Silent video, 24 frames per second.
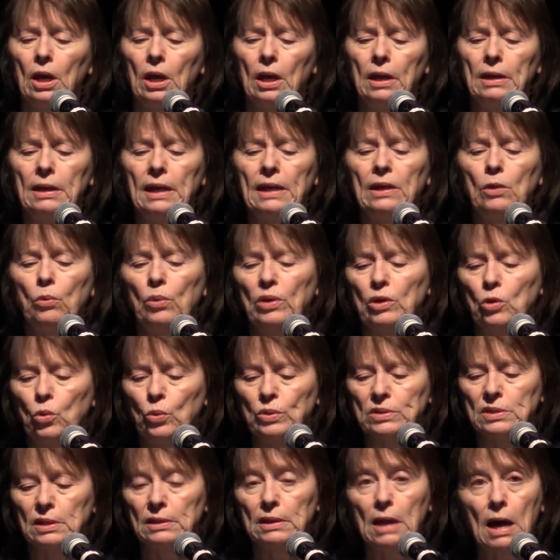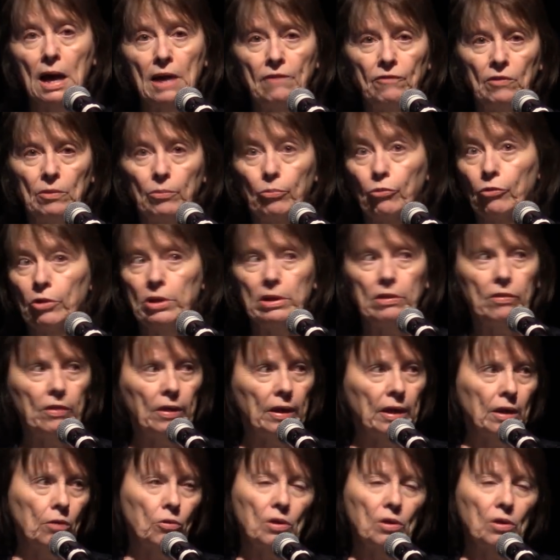and anyone who was alive and breathing,